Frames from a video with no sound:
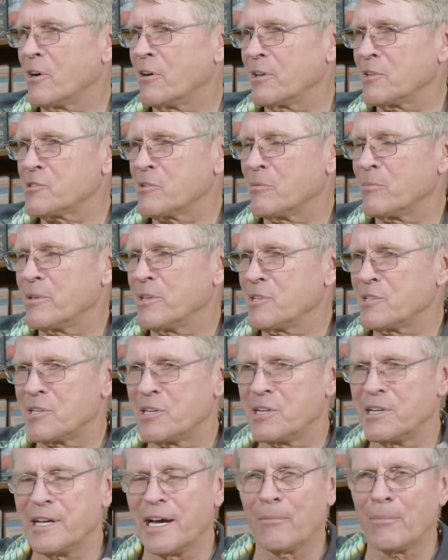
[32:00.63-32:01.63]
starting some of these
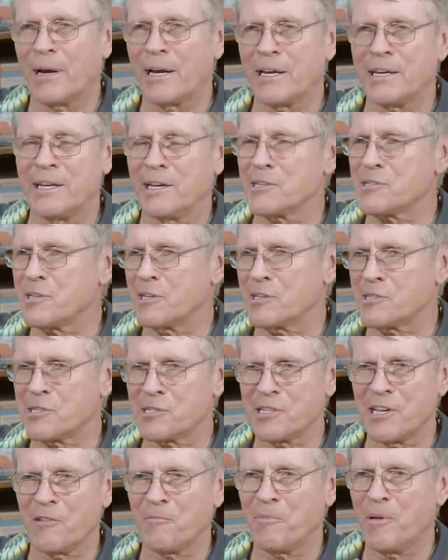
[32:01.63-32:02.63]
dumb ideas just to
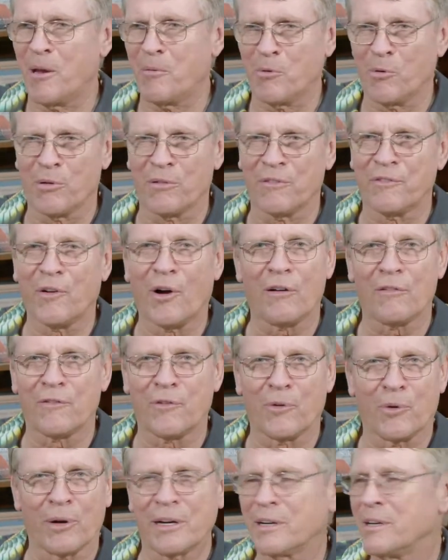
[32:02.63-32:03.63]
see if people will fall
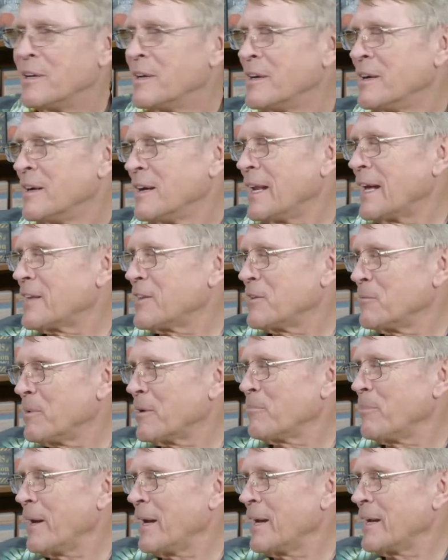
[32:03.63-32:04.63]
for it. Like the
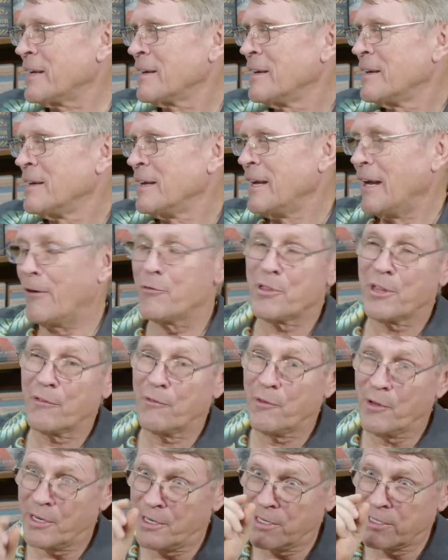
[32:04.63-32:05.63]
Big Bang, everything
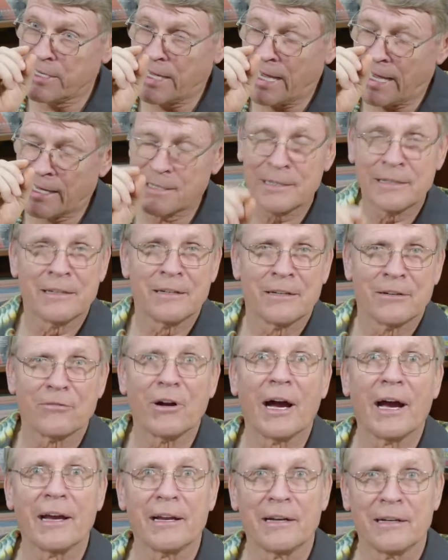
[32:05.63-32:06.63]
fit in a dot,
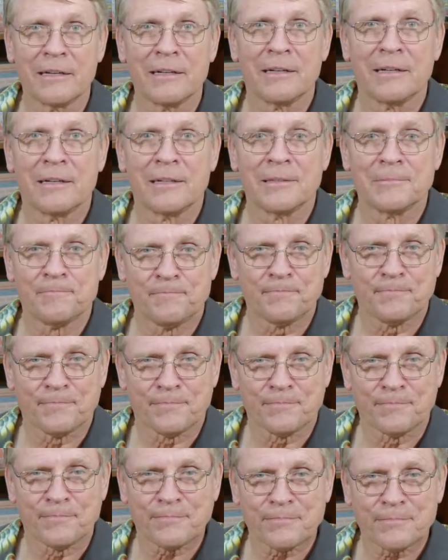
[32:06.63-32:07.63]
right?
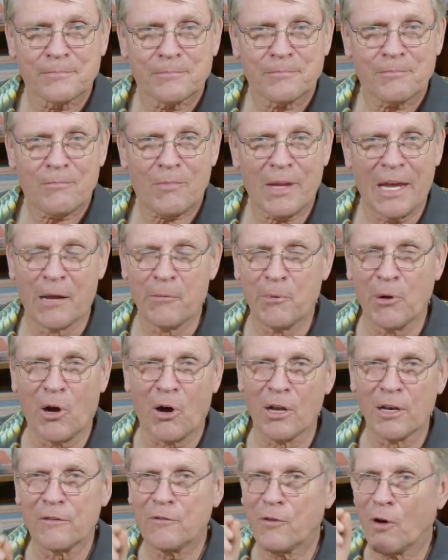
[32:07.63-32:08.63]
And we
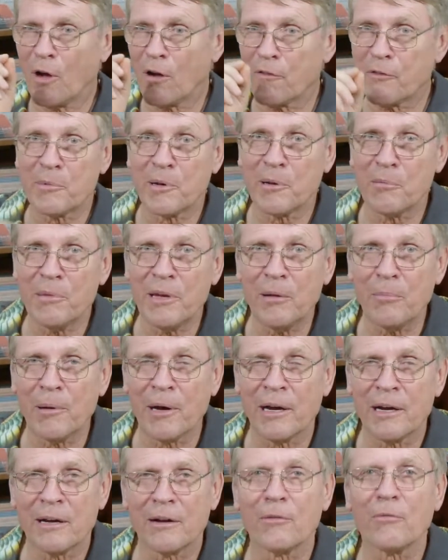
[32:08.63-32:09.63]
all evolved from an
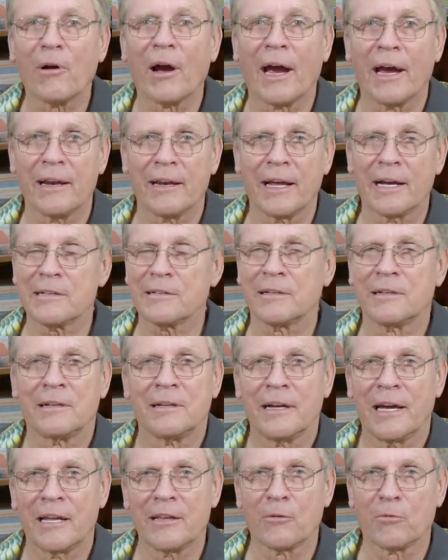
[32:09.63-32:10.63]
amoeba, right?
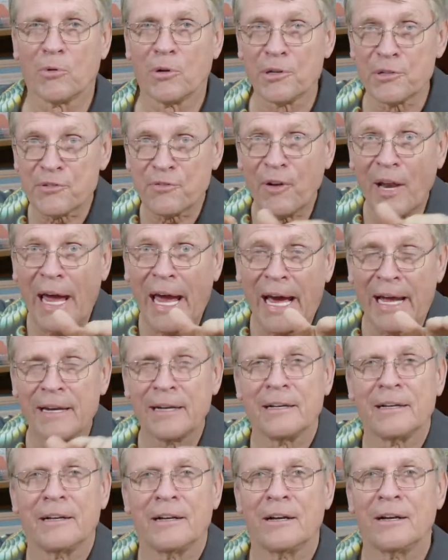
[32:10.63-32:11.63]
And the world is flat.
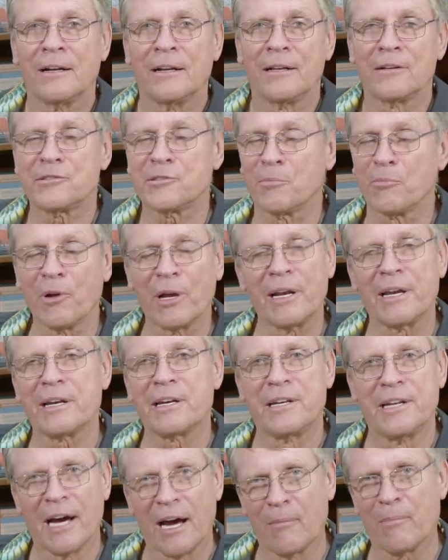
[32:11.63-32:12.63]
There's some really
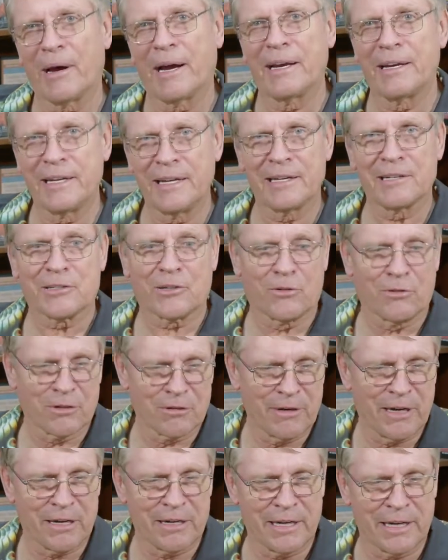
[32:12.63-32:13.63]
dumb ideas going
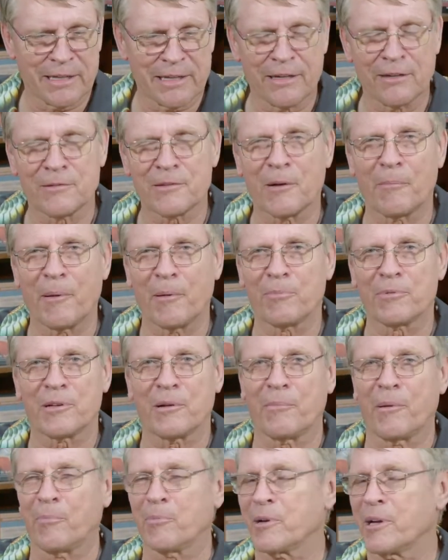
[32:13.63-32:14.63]
around out there. And some
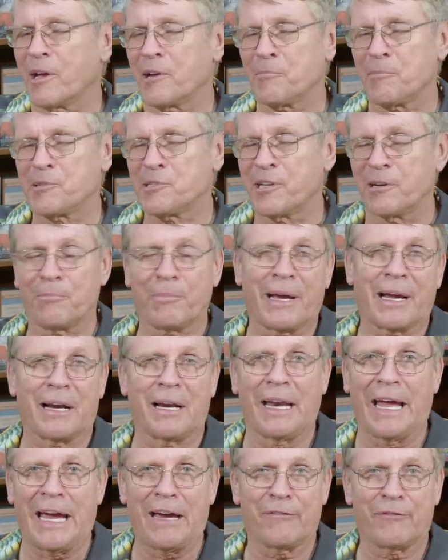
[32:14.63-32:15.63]
people got to be sitting back
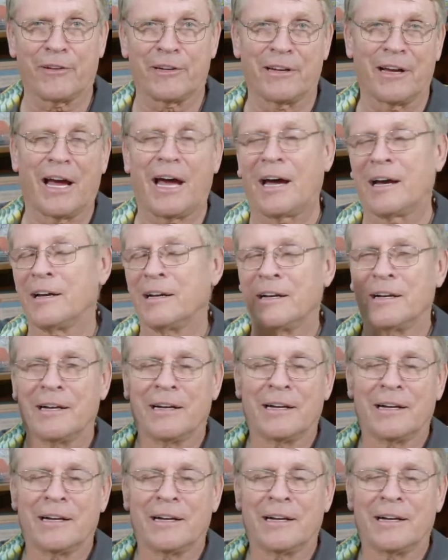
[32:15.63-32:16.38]
and laughing. Ha!